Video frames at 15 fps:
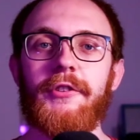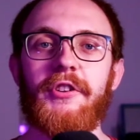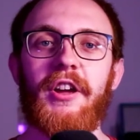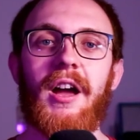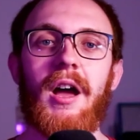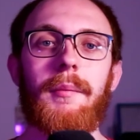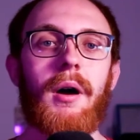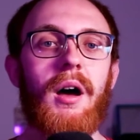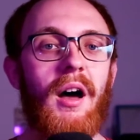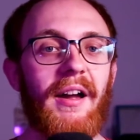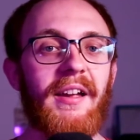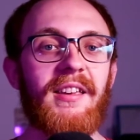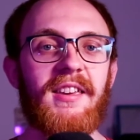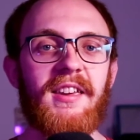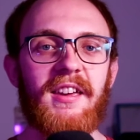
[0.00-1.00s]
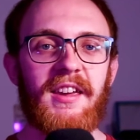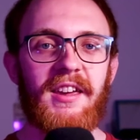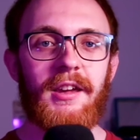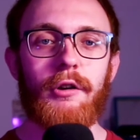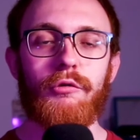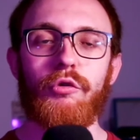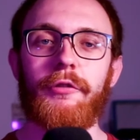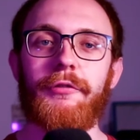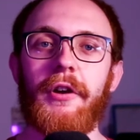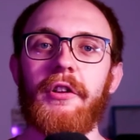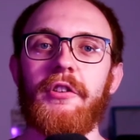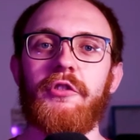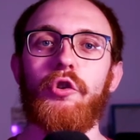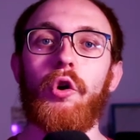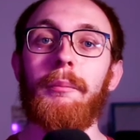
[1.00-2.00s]
term Highkey refers
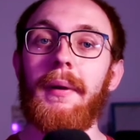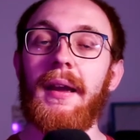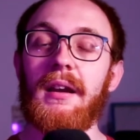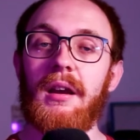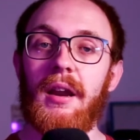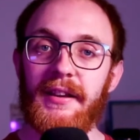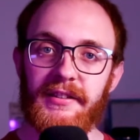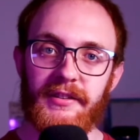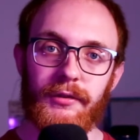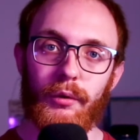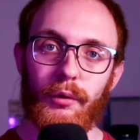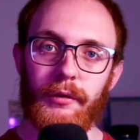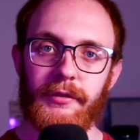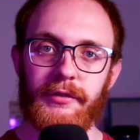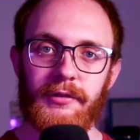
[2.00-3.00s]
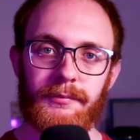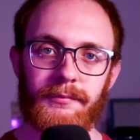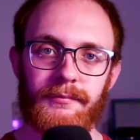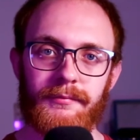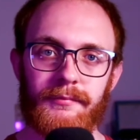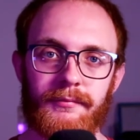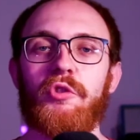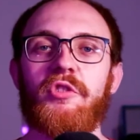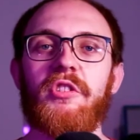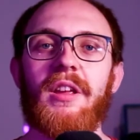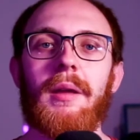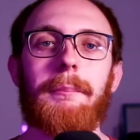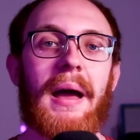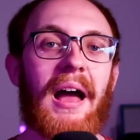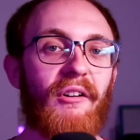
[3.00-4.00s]
to your main light source, which is
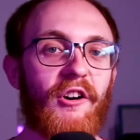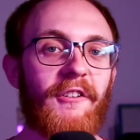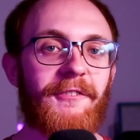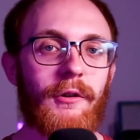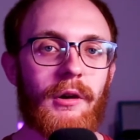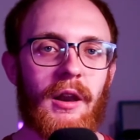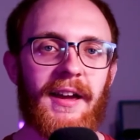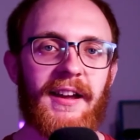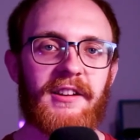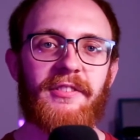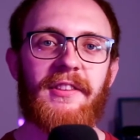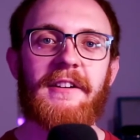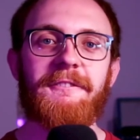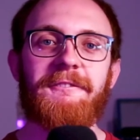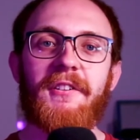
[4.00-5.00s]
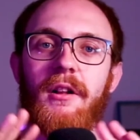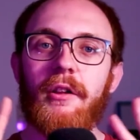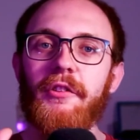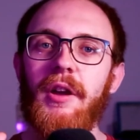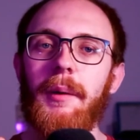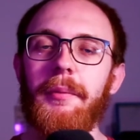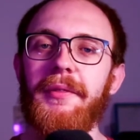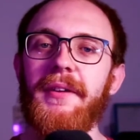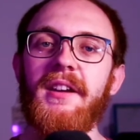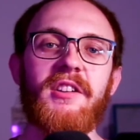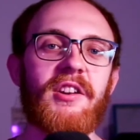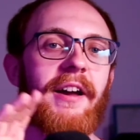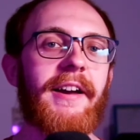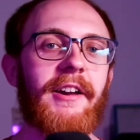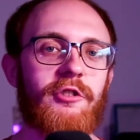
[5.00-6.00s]
a powerful light that fills up the
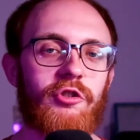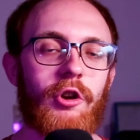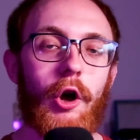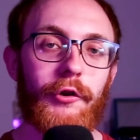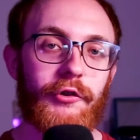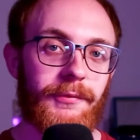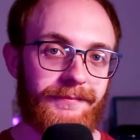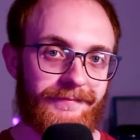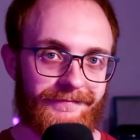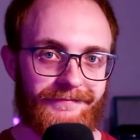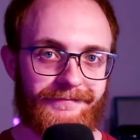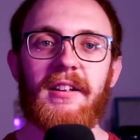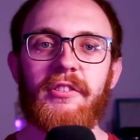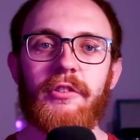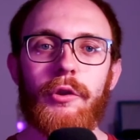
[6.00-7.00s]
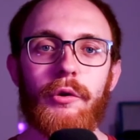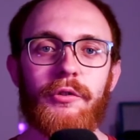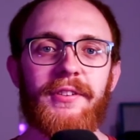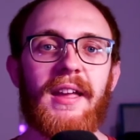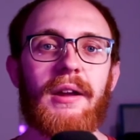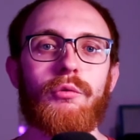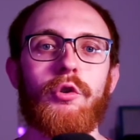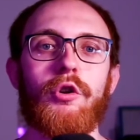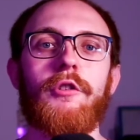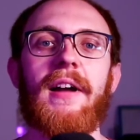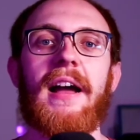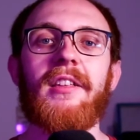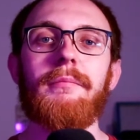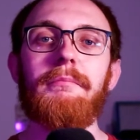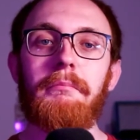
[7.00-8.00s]
entire shot. It's used to get rid of
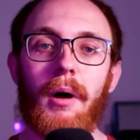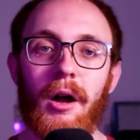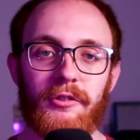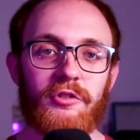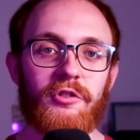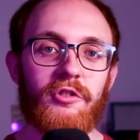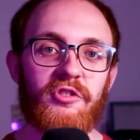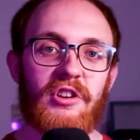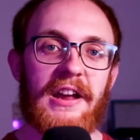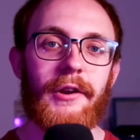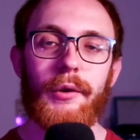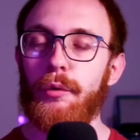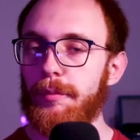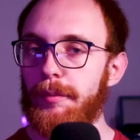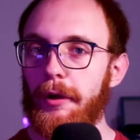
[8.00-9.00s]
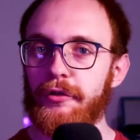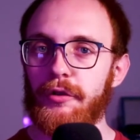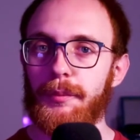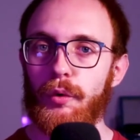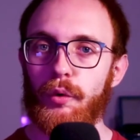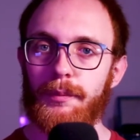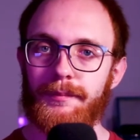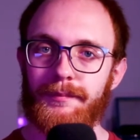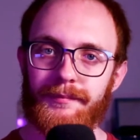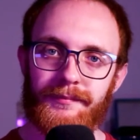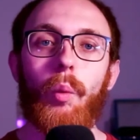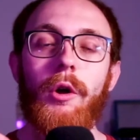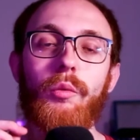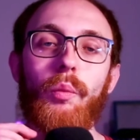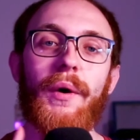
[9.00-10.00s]
as much shadow as possible.
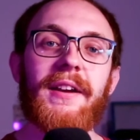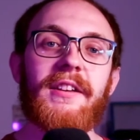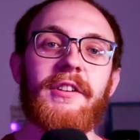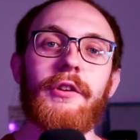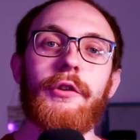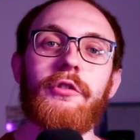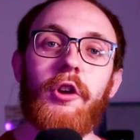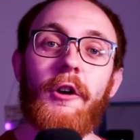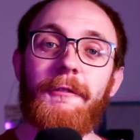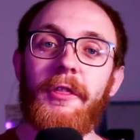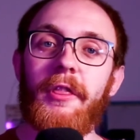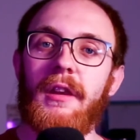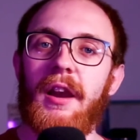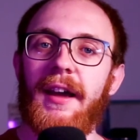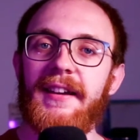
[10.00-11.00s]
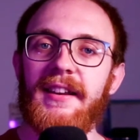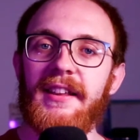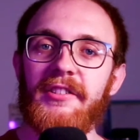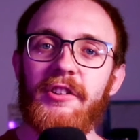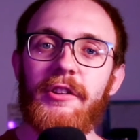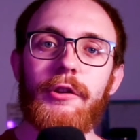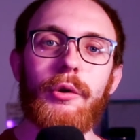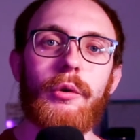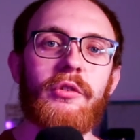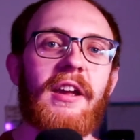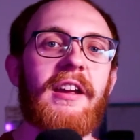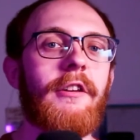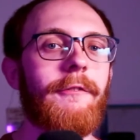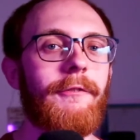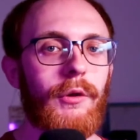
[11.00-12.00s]
One way to soften the light is to use
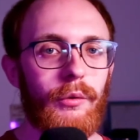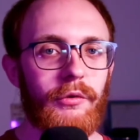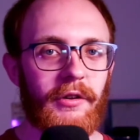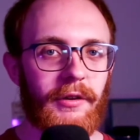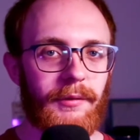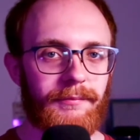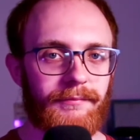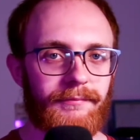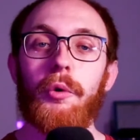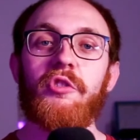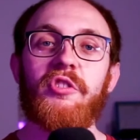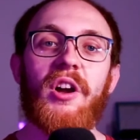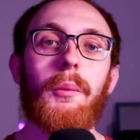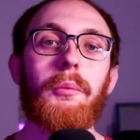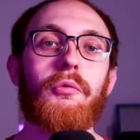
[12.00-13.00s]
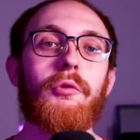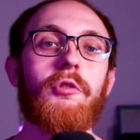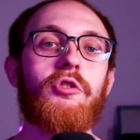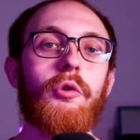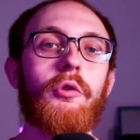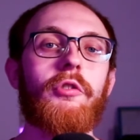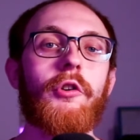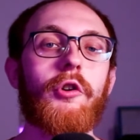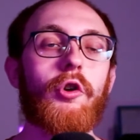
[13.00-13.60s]
a diffuser, which helps reduce the